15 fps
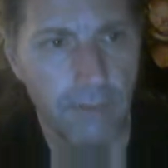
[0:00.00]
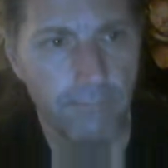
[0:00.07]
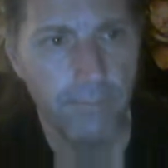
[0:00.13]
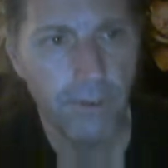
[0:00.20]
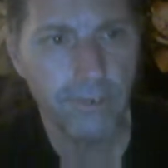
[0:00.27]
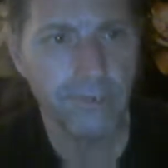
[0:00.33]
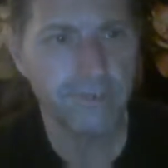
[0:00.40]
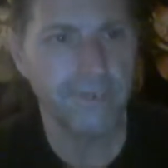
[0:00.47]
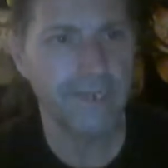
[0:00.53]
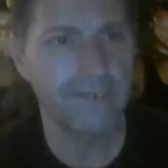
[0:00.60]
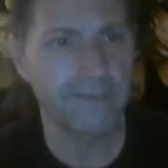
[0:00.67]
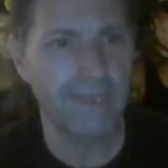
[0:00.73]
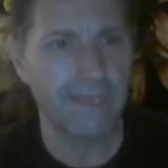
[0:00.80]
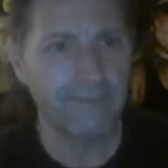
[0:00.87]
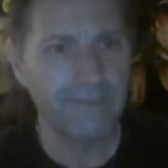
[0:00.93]
Booker
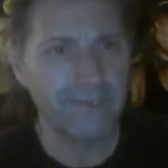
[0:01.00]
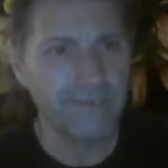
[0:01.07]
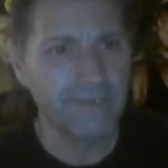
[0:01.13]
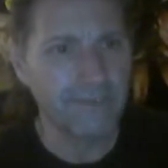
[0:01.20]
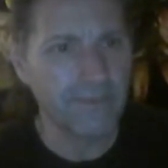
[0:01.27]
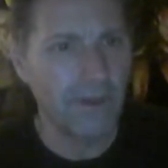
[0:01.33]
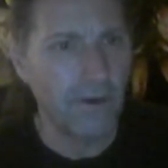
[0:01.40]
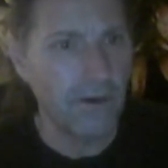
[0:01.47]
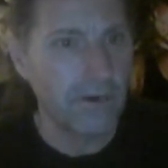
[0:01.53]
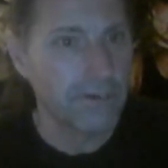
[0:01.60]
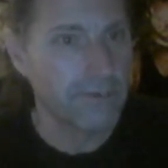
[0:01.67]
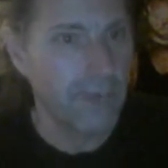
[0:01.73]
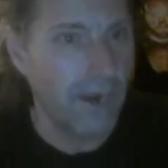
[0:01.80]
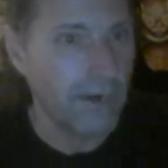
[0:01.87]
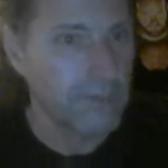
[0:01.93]
says that this is
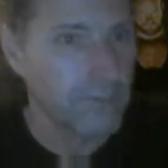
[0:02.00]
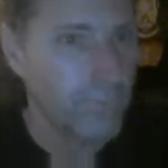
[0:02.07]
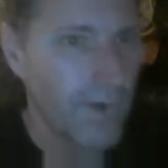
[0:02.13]
hard, hard to